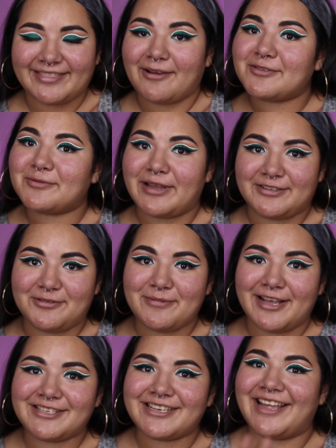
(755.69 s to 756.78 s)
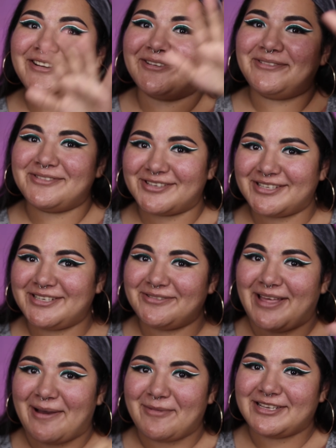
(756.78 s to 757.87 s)
That was way too much. I don't usually do
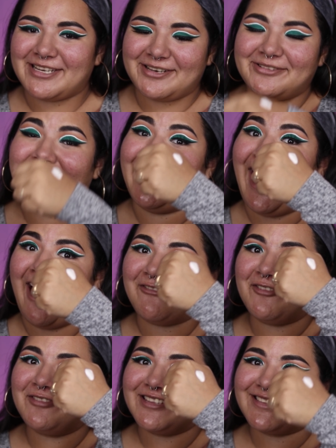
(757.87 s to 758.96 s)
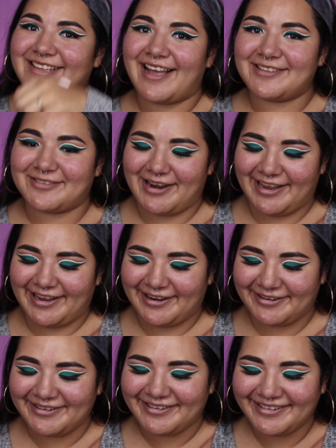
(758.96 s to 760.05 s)
that much. I do like half of this size right
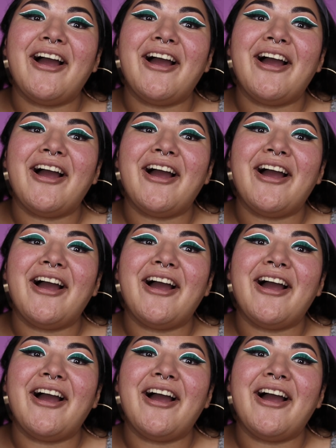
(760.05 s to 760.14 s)
here.